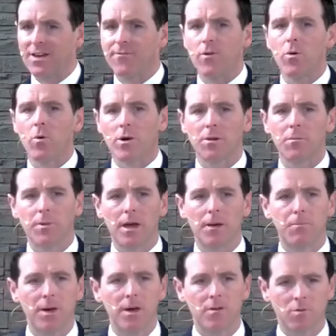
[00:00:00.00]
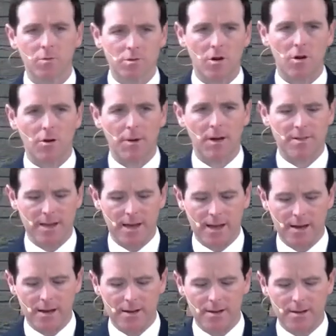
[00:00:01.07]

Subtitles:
if we want to be at peace. We'll talk about that.